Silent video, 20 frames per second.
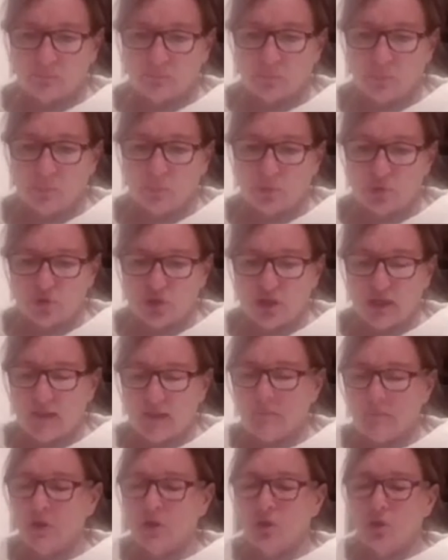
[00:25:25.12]
One more
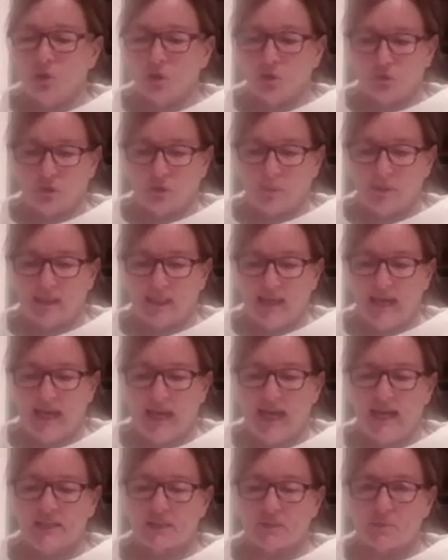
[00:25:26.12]
time. Gripping the
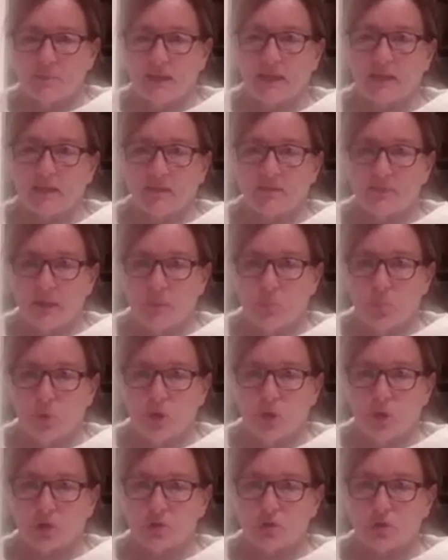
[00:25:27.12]
hands. Make the thumb
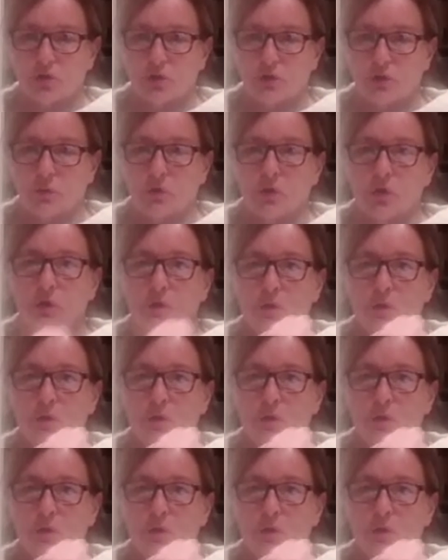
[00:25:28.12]
work too.